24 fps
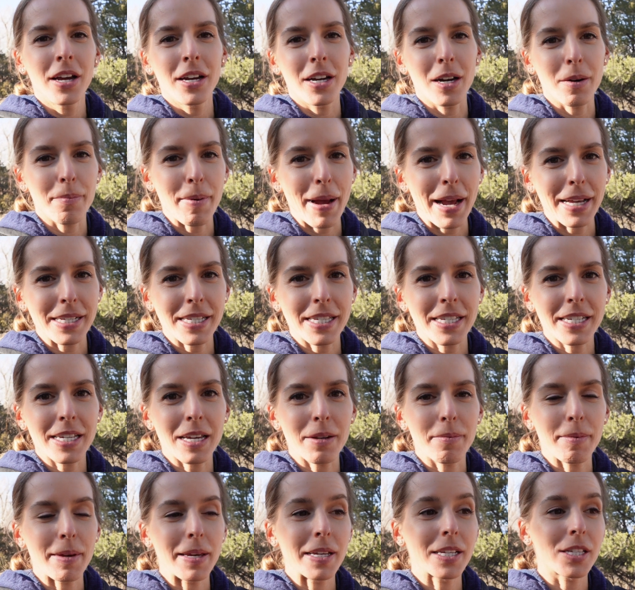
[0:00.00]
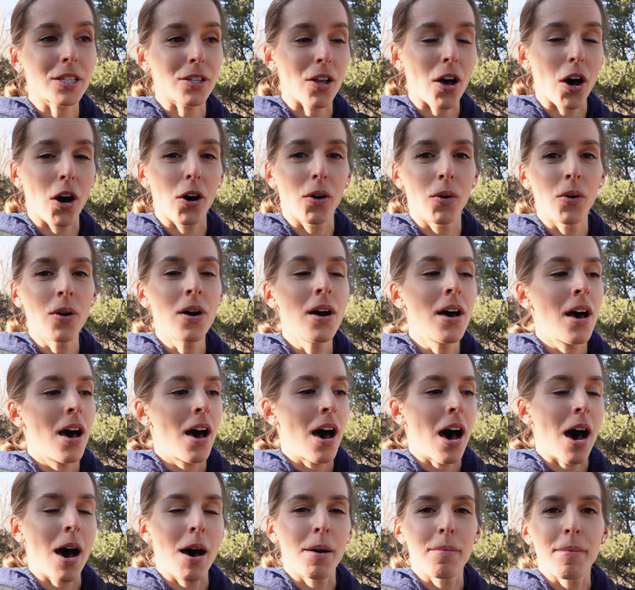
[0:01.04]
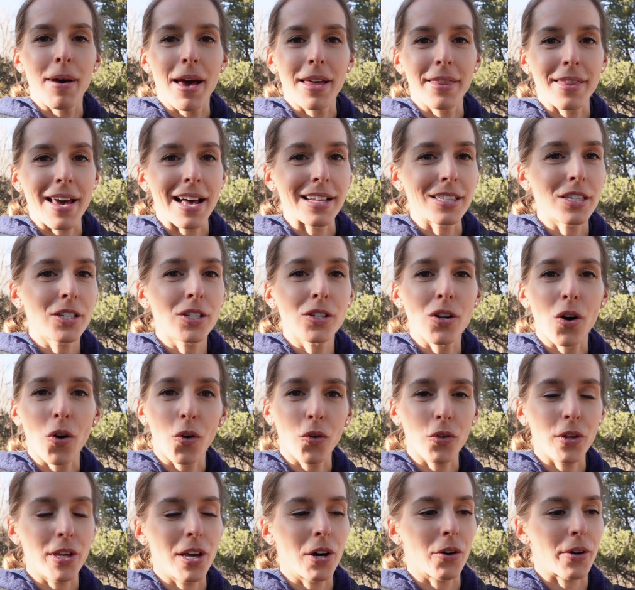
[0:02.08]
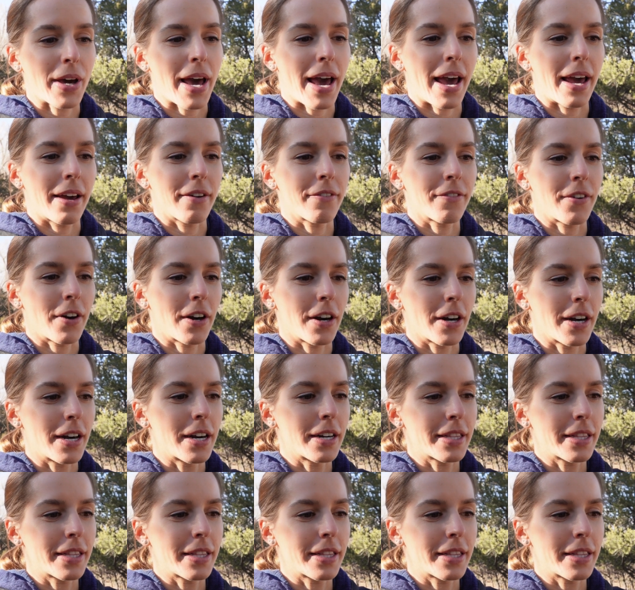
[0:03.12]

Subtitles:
your pace is going to be slow, and that's totally okay. For